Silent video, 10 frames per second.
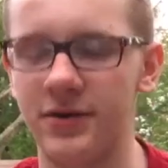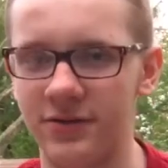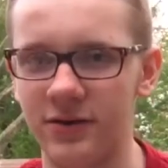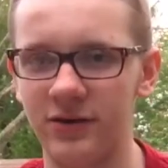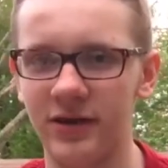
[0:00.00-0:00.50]

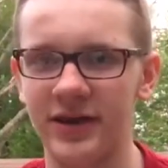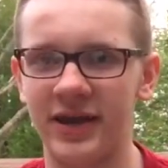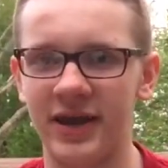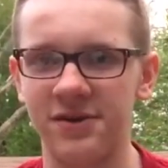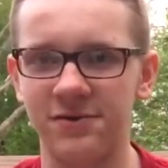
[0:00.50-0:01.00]
They all light a
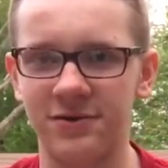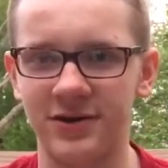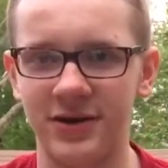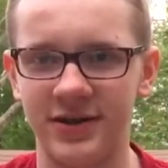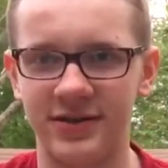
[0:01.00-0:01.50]
candle
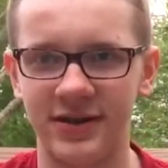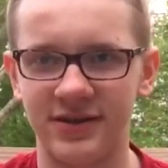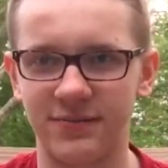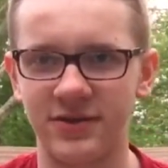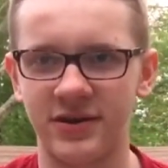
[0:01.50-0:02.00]
and say
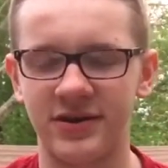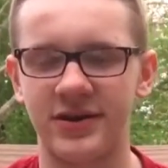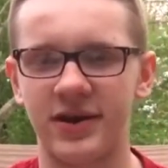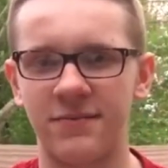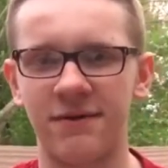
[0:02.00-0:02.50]
something
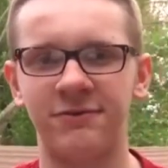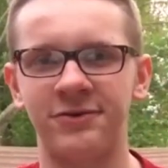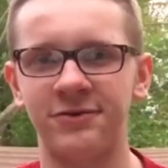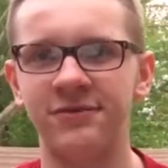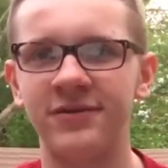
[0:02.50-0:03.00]
about
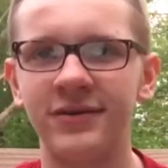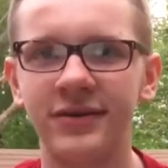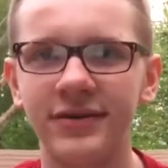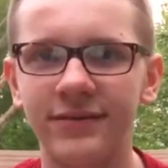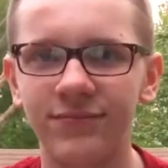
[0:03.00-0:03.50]
June.
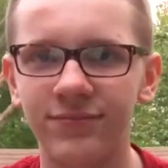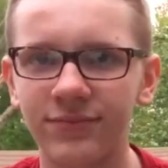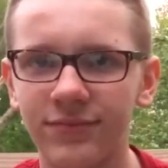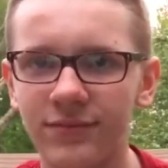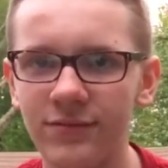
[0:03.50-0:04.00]

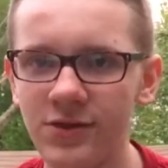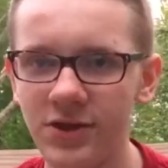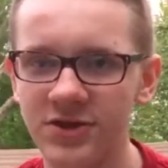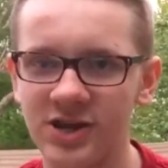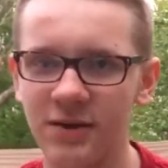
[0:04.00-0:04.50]

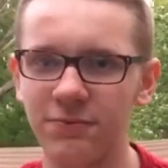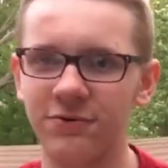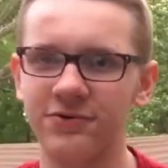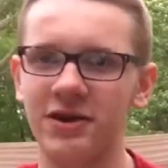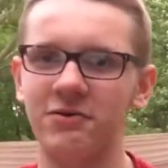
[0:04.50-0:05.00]
Jay pulls out a